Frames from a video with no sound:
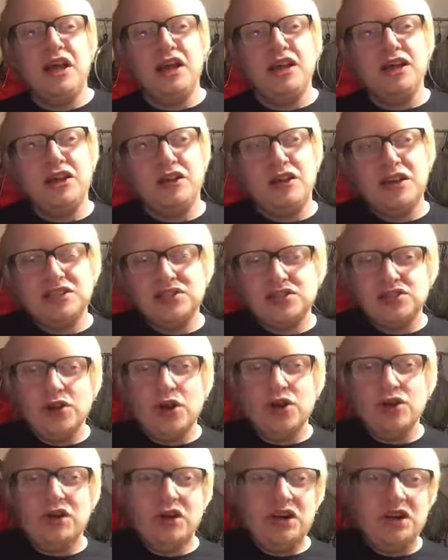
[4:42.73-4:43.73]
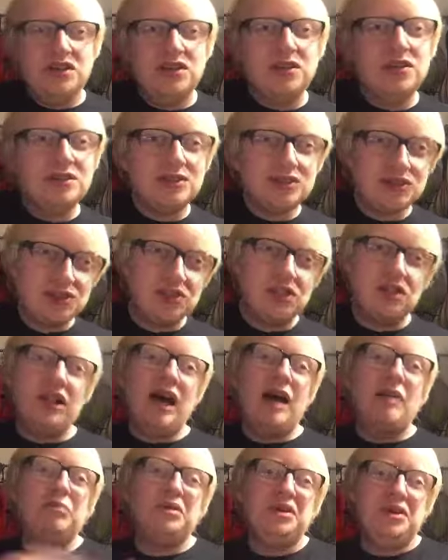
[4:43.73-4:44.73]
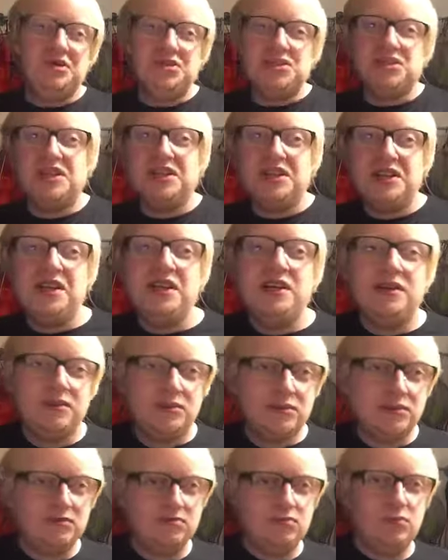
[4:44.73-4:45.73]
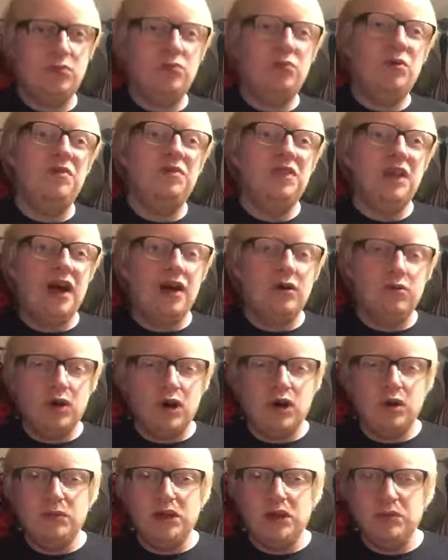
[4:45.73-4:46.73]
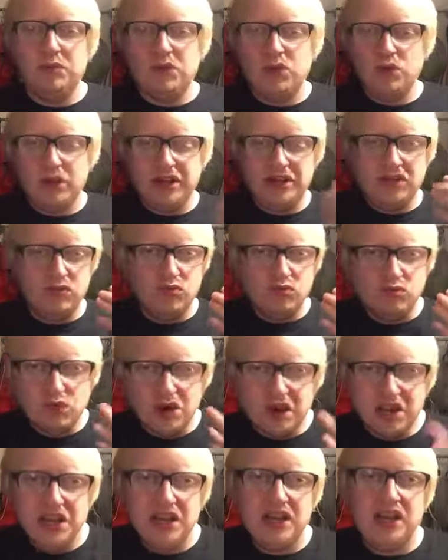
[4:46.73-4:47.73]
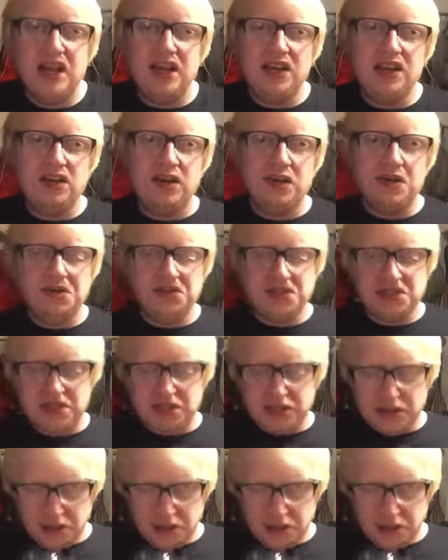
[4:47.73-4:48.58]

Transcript: You know, it's not going to slap you silly with that aroma, but when you really get your nose in,